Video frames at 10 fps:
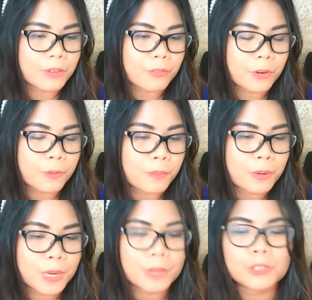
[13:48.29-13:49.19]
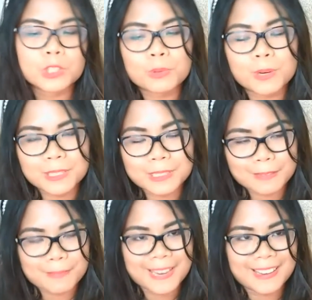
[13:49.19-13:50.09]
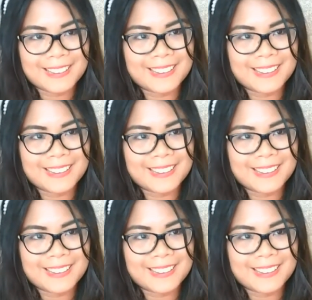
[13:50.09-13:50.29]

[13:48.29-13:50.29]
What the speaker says: for putting your trust in me.